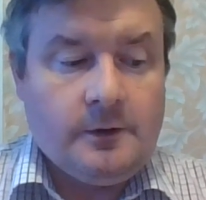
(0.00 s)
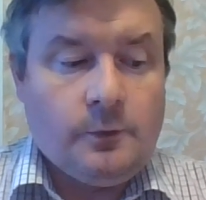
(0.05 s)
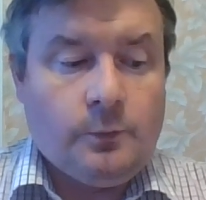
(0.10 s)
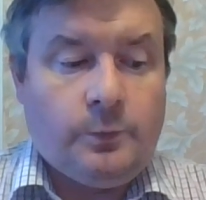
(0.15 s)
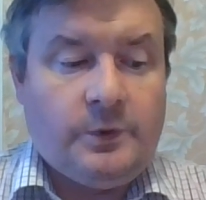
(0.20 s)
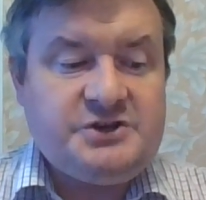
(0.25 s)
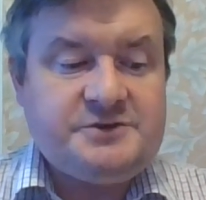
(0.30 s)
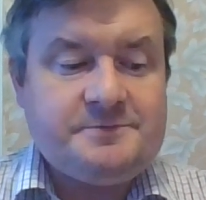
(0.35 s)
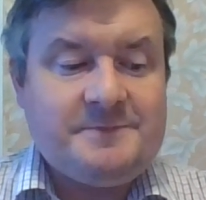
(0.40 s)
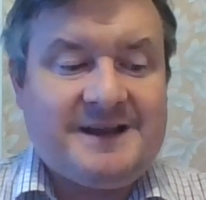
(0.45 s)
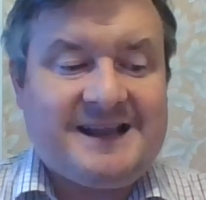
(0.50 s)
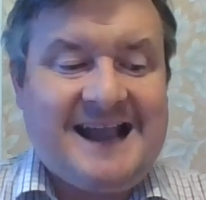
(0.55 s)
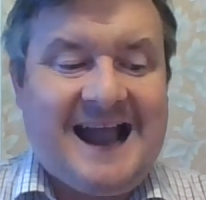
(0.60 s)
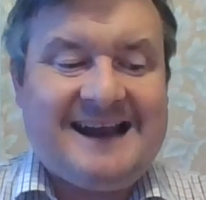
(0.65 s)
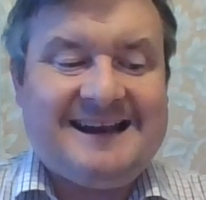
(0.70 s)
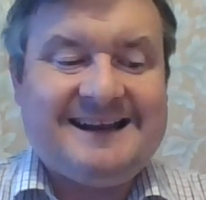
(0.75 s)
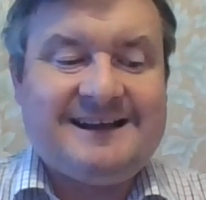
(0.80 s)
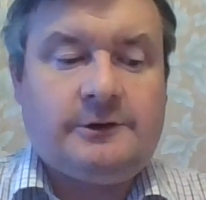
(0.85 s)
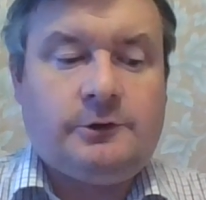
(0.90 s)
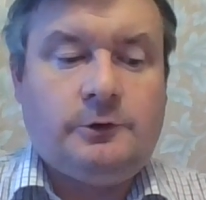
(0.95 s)
Which
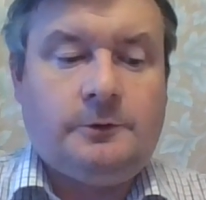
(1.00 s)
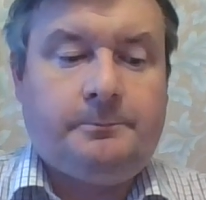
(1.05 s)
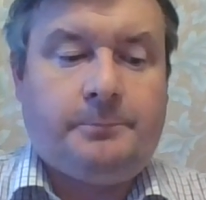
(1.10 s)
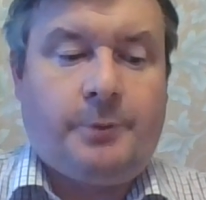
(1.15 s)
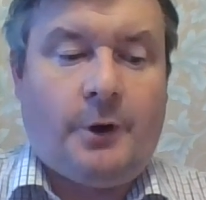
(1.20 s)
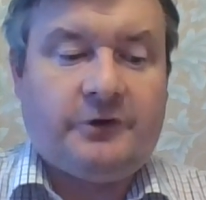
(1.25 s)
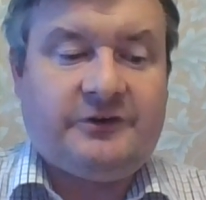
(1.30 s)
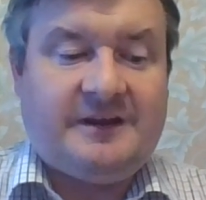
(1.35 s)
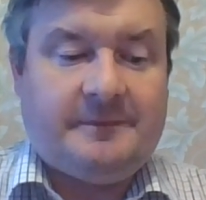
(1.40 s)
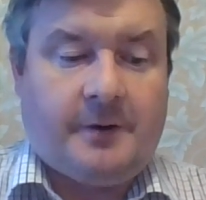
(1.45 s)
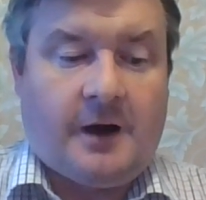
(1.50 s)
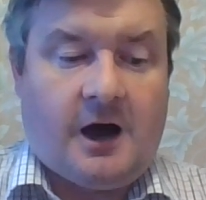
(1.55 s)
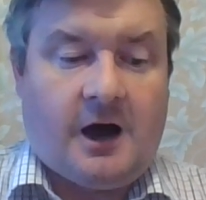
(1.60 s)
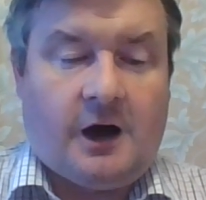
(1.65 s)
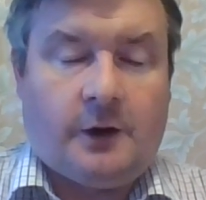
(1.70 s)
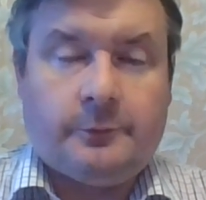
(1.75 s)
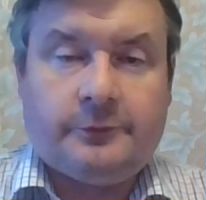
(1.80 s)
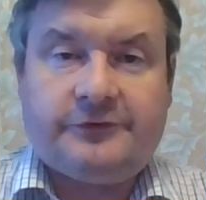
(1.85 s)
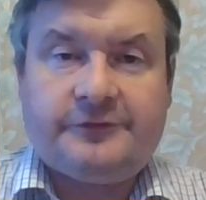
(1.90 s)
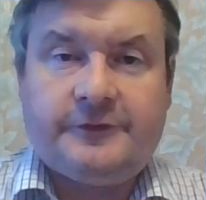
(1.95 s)
mechanical body
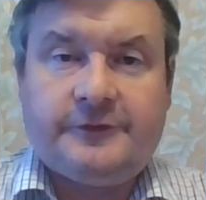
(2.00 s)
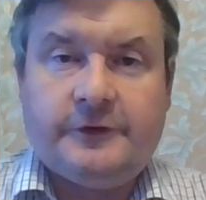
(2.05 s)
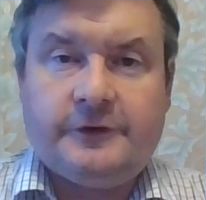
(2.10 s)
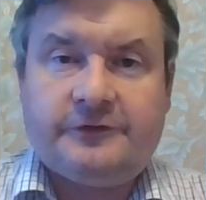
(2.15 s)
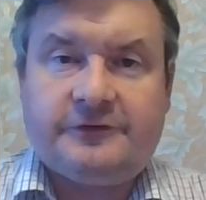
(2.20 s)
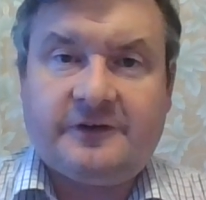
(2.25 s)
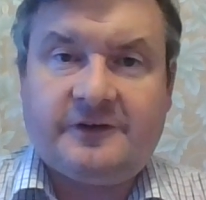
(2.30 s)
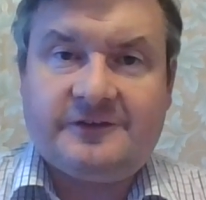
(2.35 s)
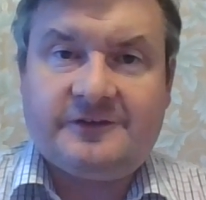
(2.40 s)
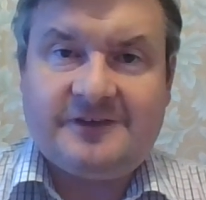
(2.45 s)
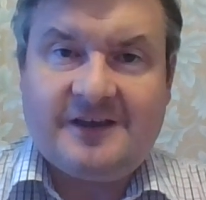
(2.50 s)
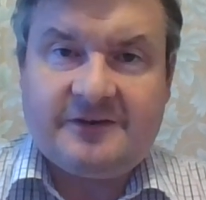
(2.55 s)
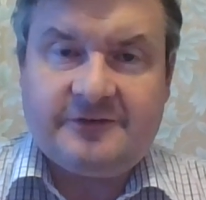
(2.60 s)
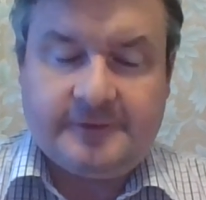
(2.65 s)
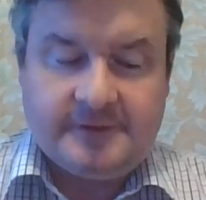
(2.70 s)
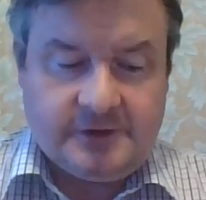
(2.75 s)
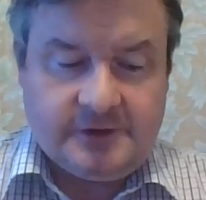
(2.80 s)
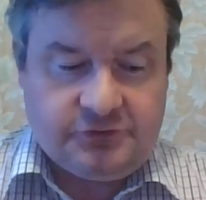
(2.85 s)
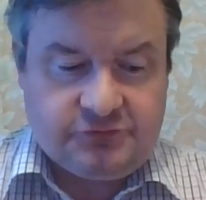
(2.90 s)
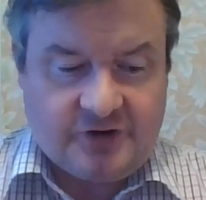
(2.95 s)
part was first
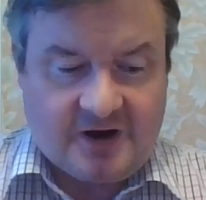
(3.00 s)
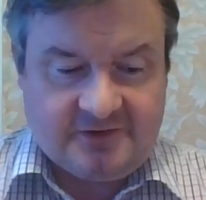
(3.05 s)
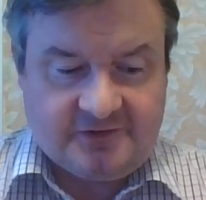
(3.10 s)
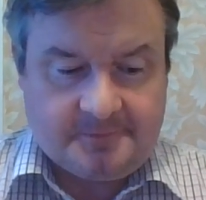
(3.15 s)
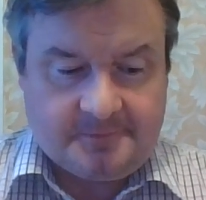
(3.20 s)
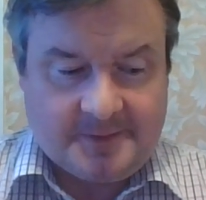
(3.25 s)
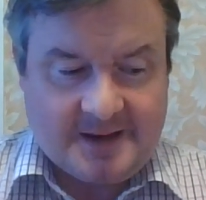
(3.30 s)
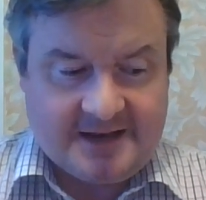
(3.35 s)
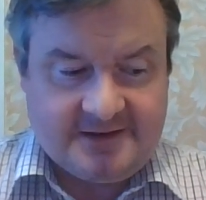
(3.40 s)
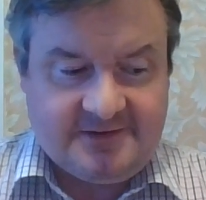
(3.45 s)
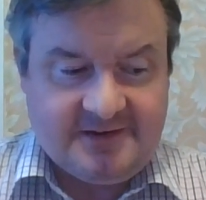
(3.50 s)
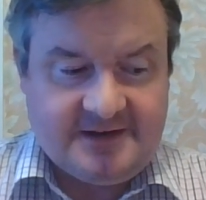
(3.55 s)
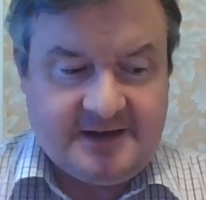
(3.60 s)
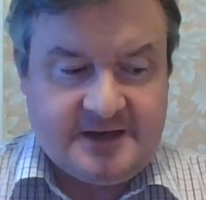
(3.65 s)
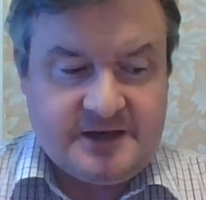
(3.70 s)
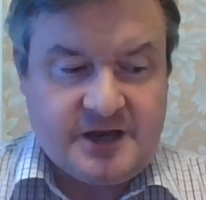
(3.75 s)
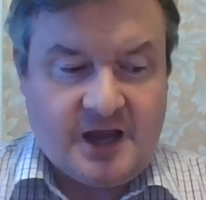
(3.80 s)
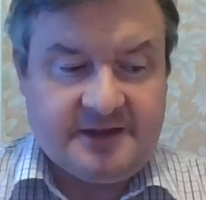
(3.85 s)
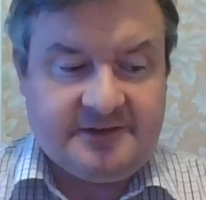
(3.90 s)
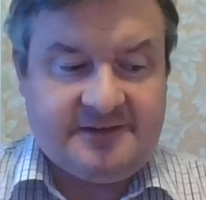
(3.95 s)
successfully transplanted
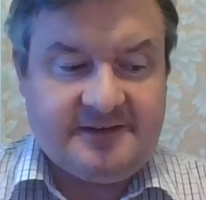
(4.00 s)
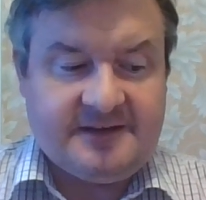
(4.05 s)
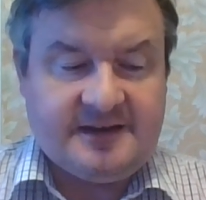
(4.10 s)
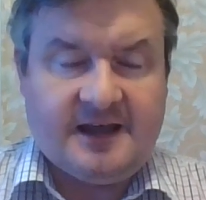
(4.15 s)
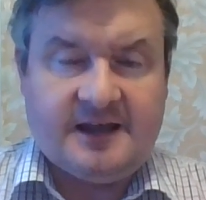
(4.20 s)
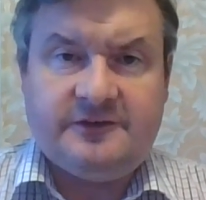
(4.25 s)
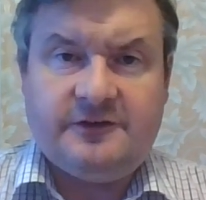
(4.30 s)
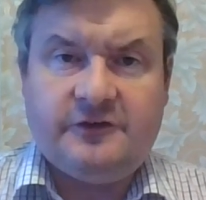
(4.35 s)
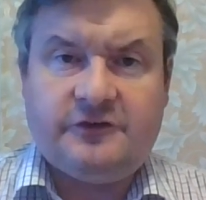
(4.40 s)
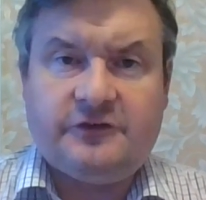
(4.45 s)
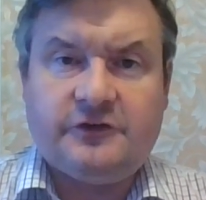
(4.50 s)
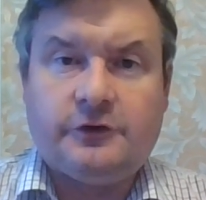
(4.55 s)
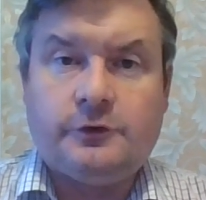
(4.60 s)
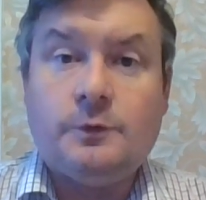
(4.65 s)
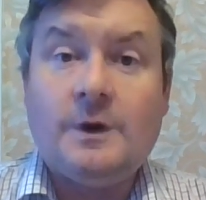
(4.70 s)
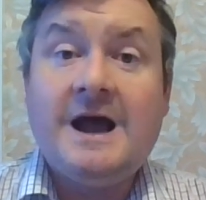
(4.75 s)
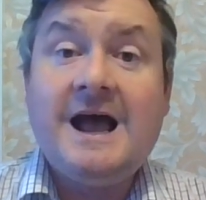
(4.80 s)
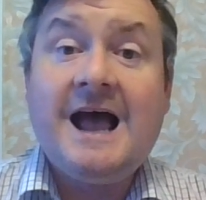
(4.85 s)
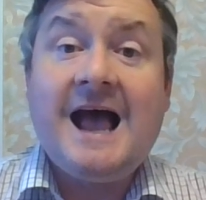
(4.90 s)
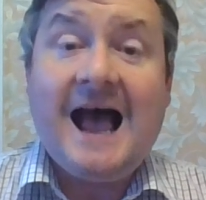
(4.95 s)
in
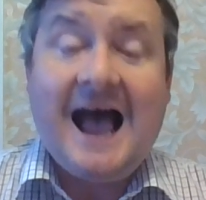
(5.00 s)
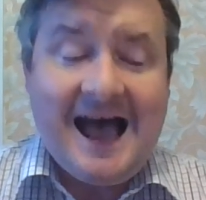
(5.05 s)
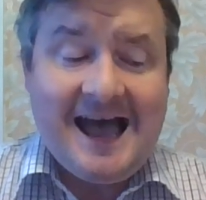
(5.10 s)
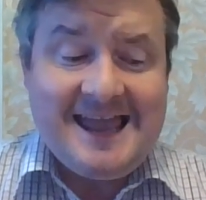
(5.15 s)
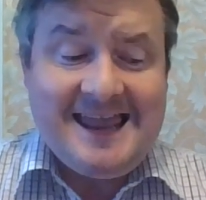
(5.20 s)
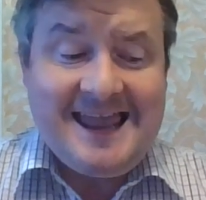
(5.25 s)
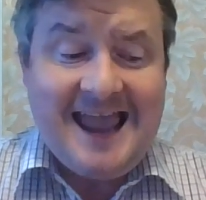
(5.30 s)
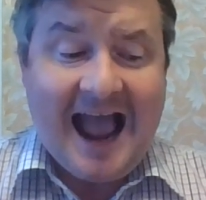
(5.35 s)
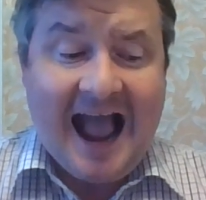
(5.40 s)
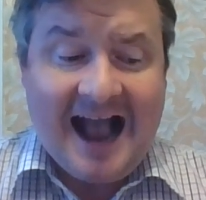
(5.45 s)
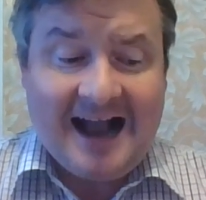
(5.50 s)
1982? A.